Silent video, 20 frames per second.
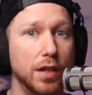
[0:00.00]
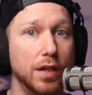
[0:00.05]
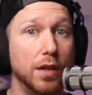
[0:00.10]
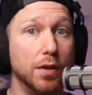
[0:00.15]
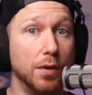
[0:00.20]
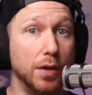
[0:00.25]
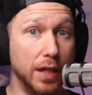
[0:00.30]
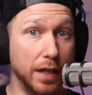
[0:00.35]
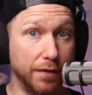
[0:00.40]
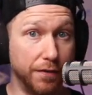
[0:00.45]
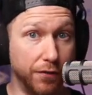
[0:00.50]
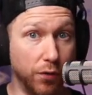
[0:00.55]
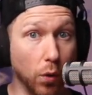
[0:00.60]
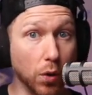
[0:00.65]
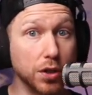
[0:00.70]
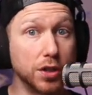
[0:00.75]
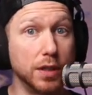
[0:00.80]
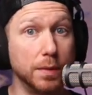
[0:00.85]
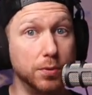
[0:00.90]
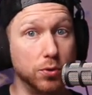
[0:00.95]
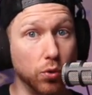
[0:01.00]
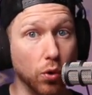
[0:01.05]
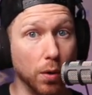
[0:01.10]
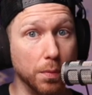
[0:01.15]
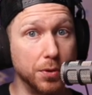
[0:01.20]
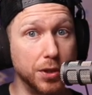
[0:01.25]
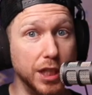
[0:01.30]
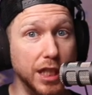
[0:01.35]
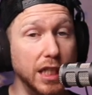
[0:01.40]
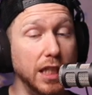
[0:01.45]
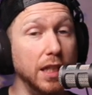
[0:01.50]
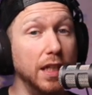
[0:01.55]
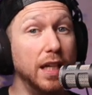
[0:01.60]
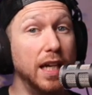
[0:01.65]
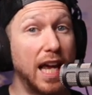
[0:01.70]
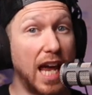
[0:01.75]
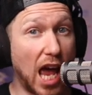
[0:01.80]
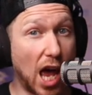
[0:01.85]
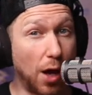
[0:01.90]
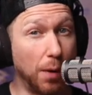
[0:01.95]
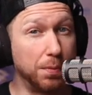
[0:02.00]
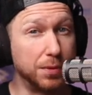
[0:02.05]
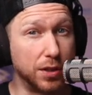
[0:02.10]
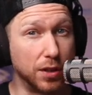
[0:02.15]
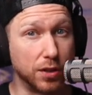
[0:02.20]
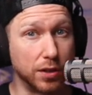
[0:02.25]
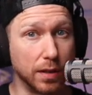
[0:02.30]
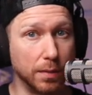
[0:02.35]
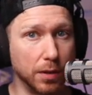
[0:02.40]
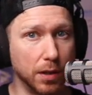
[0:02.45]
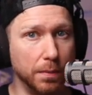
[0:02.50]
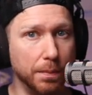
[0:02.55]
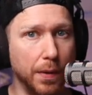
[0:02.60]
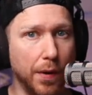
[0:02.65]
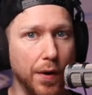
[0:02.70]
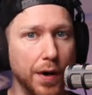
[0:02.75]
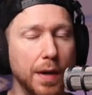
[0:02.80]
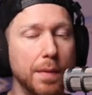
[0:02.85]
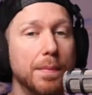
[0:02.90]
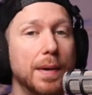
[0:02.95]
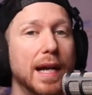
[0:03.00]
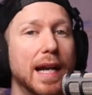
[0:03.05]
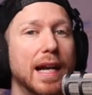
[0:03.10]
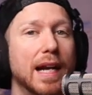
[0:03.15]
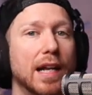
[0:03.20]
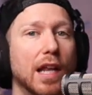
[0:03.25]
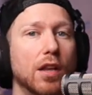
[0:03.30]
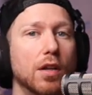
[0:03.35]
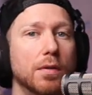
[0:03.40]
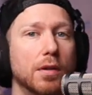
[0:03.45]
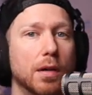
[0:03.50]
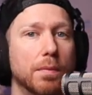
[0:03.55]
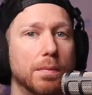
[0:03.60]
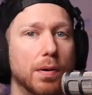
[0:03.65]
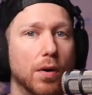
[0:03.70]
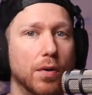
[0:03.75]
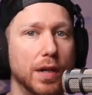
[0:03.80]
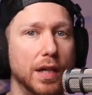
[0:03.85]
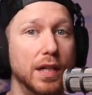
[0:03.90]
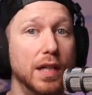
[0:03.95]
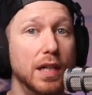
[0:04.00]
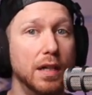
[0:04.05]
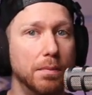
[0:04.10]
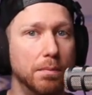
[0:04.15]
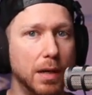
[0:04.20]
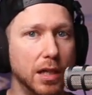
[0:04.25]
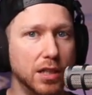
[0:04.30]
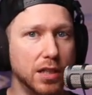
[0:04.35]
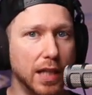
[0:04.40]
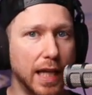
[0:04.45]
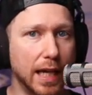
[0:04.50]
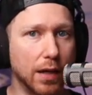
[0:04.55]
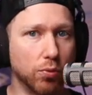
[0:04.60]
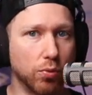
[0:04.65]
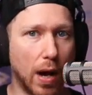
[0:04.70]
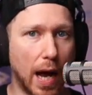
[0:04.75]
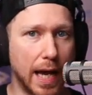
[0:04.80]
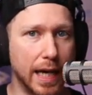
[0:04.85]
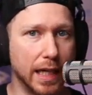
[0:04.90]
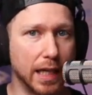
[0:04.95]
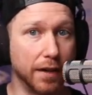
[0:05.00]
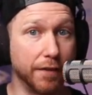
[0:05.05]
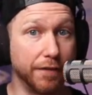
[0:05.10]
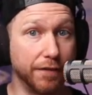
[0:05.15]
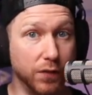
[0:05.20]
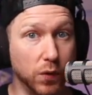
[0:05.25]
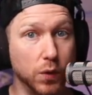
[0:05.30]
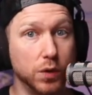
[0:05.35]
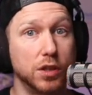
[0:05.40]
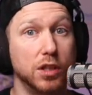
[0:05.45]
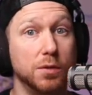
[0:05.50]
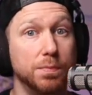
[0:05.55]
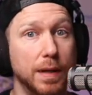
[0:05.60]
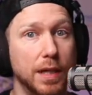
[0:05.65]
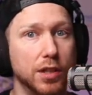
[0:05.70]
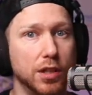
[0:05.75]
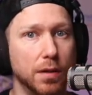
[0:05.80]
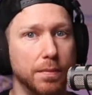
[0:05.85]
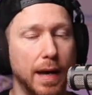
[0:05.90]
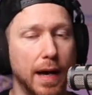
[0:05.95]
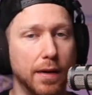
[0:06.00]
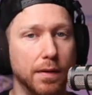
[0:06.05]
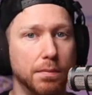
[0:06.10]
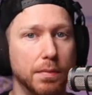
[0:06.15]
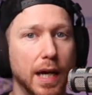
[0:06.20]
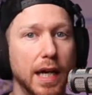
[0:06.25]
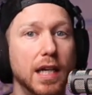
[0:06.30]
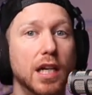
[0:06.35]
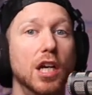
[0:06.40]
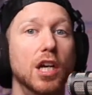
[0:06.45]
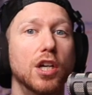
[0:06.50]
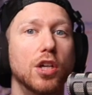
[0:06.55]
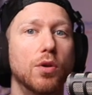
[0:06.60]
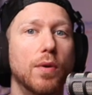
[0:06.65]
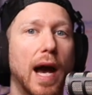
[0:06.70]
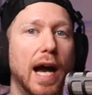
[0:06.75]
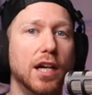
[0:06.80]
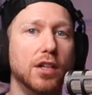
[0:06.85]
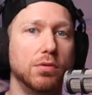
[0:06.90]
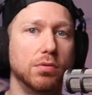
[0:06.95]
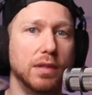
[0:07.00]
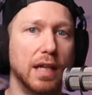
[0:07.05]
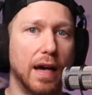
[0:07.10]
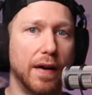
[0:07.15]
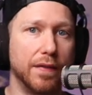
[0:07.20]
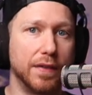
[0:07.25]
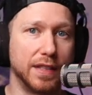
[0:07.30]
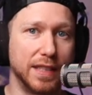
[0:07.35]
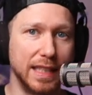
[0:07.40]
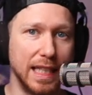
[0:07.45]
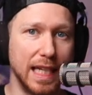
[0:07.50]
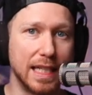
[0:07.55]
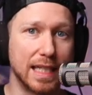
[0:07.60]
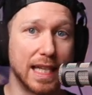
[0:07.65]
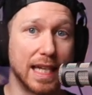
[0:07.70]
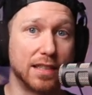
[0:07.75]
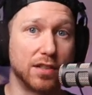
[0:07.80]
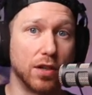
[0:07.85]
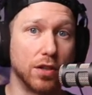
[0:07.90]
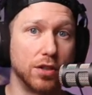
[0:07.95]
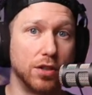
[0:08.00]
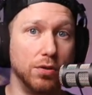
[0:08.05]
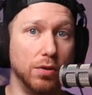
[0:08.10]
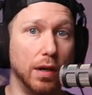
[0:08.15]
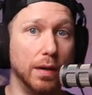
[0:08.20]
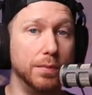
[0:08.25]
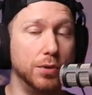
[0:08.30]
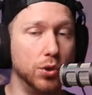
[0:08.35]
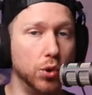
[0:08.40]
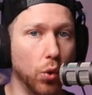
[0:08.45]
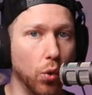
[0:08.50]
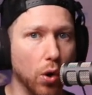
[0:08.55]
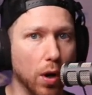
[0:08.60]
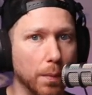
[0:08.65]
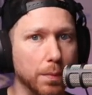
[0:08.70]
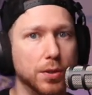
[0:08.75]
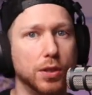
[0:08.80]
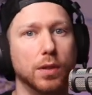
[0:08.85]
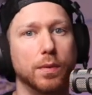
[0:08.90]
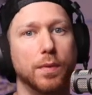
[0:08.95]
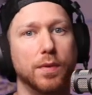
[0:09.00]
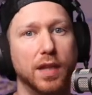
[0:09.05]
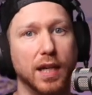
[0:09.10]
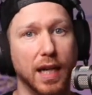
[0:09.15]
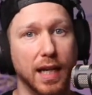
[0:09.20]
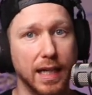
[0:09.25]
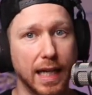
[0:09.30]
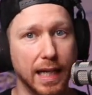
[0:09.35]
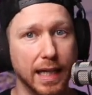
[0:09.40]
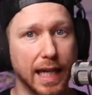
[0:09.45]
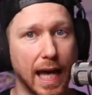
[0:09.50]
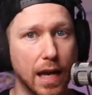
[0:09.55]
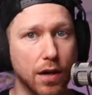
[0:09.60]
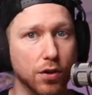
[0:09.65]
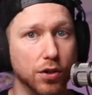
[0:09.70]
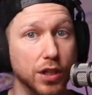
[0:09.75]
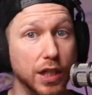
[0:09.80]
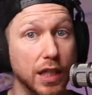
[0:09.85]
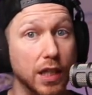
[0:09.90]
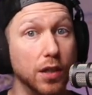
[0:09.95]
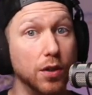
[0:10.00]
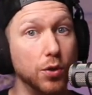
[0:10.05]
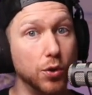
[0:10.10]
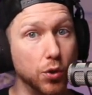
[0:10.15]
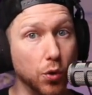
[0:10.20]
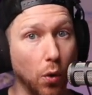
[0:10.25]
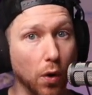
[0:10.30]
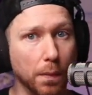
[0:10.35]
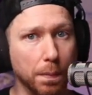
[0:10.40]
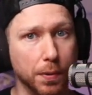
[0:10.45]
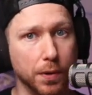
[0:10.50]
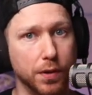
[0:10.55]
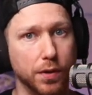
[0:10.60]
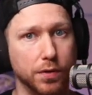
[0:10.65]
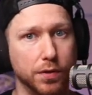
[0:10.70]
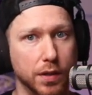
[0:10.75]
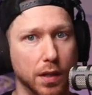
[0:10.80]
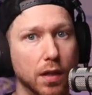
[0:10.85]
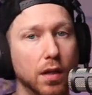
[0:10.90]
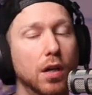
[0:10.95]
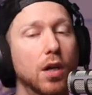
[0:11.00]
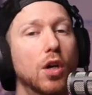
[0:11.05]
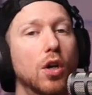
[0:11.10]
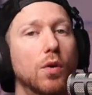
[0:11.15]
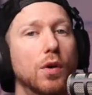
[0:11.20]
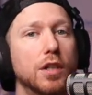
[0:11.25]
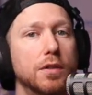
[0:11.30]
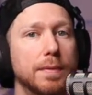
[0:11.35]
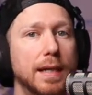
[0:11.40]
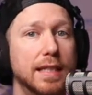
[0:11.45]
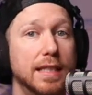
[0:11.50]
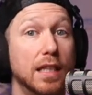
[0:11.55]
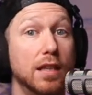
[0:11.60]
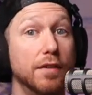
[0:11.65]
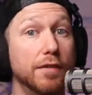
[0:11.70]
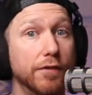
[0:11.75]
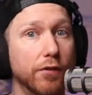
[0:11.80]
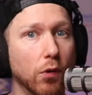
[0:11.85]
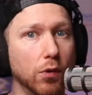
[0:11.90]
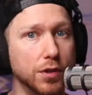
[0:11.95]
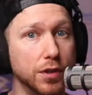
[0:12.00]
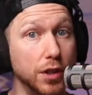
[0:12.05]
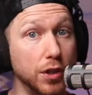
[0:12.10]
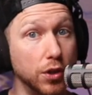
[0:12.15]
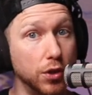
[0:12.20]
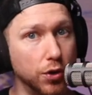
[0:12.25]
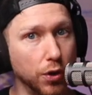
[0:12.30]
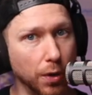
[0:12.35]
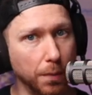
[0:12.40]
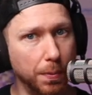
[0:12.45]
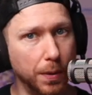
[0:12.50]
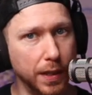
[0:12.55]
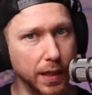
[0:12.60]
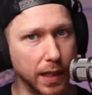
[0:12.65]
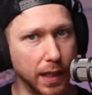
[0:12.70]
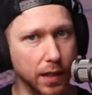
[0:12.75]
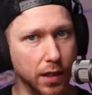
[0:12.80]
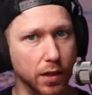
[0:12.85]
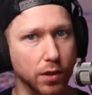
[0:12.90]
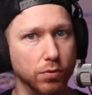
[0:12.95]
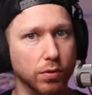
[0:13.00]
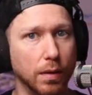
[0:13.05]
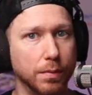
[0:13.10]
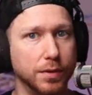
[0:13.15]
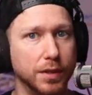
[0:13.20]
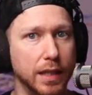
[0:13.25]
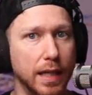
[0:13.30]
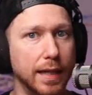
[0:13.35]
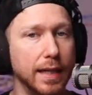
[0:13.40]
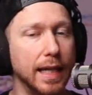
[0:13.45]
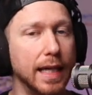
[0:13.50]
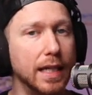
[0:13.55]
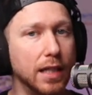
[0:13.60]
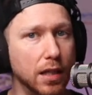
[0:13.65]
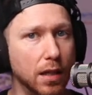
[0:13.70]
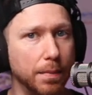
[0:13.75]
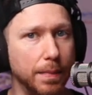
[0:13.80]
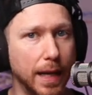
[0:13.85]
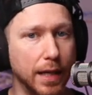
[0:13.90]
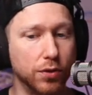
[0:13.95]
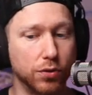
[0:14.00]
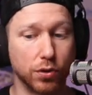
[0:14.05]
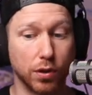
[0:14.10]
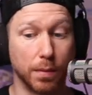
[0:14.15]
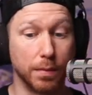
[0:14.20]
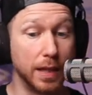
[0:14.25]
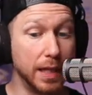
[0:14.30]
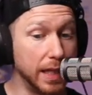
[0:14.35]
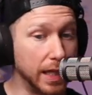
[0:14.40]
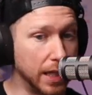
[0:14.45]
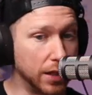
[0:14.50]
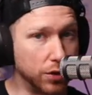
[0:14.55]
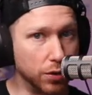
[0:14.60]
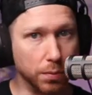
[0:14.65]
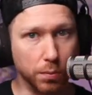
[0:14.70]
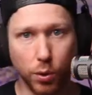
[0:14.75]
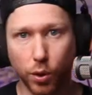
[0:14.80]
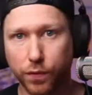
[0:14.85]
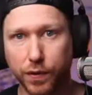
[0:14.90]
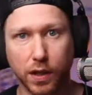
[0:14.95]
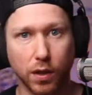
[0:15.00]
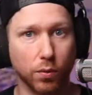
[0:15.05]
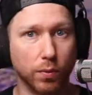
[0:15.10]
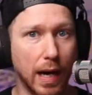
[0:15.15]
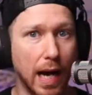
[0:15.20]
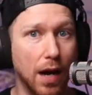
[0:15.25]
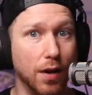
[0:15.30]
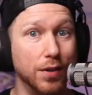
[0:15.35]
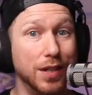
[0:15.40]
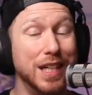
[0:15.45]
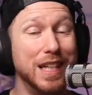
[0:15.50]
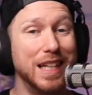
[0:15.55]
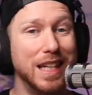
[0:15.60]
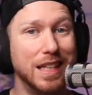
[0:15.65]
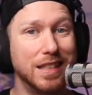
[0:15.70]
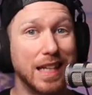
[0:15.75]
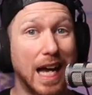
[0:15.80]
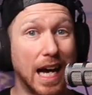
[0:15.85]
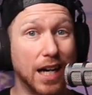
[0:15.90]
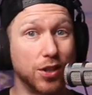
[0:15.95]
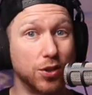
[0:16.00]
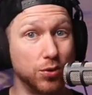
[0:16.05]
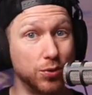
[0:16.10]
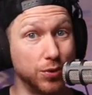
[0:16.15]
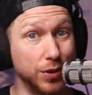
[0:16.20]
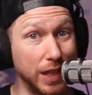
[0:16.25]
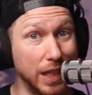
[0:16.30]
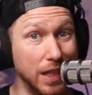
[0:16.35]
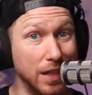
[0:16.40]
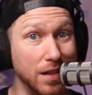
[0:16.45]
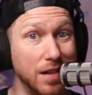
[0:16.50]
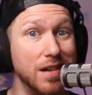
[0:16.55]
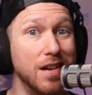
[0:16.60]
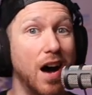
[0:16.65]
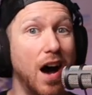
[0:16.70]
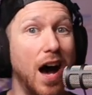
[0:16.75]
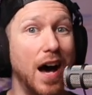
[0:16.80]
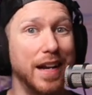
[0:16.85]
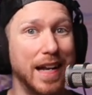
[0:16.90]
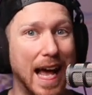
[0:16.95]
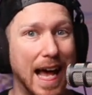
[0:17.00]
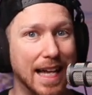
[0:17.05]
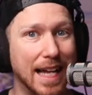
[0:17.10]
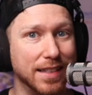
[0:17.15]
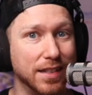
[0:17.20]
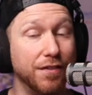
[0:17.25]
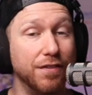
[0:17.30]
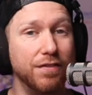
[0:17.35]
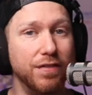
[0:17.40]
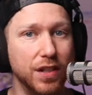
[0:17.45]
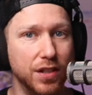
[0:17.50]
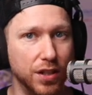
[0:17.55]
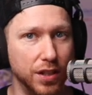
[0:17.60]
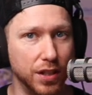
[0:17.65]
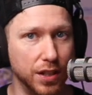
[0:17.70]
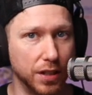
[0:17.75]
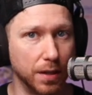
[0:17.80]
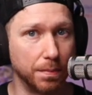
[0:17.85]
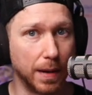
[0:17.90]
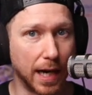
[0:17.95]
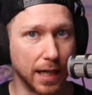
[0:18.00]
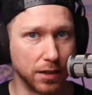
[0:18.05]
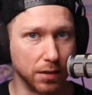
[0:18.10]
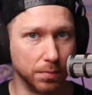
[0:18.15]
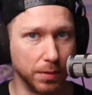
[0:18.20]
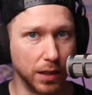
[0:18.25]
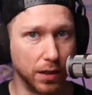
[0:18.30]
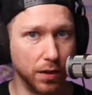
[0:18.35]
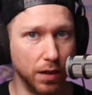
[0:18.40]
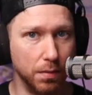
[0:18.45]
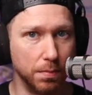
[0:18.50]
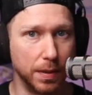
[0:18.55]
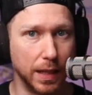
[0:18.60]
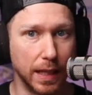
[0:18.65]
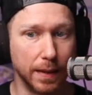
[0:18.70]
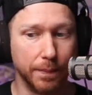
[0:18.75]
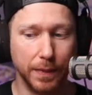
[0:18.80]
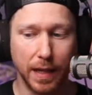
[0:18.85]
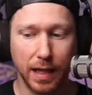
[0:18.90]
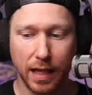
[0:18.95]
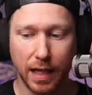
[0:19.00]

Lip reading: The force absorption helps to some component, but in another component, much like riding a full suspension mountain bike, you actually have a seat that starts to absorb some of the kinetic energy that you're producing, which means that the force that you're putting into the drum set, into the bass drum, into moving around, is actually not as efficient as it possibly could be.